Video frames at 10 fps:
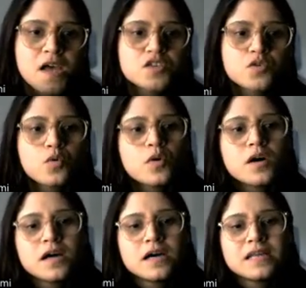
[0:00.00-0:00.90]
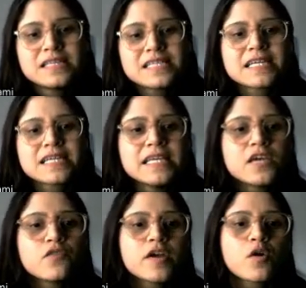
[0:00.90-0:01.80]
So this
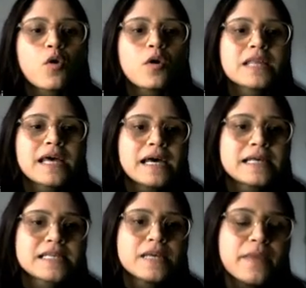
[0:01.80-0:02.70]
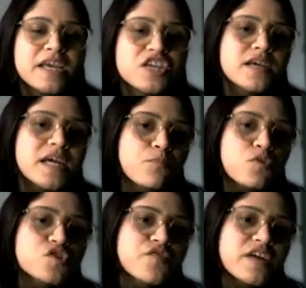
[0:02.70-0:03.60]
technique we call as imaging
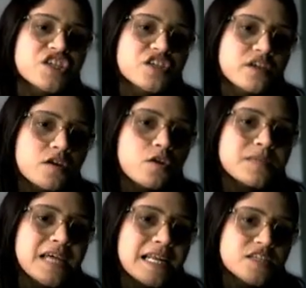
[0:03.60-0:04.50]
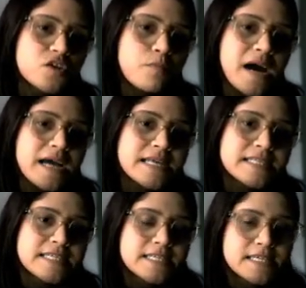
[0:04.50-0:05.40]
atmospheric Cherenkov telescope,
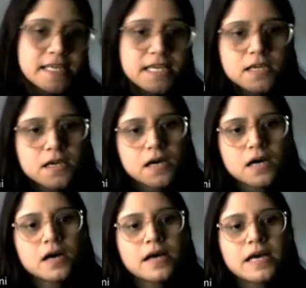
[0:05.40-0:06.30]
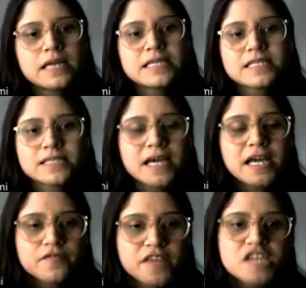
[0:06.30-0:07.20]
IACT technique, and this
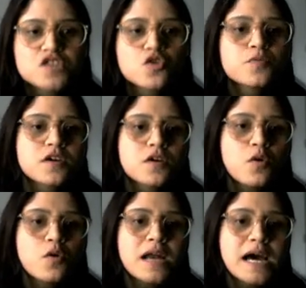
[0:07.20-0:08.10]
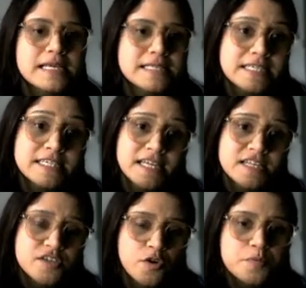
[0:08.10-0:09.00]
kind of telescopes are called IACT
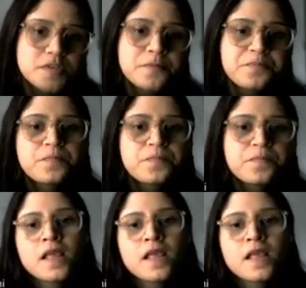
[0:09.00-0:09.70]
telescopes.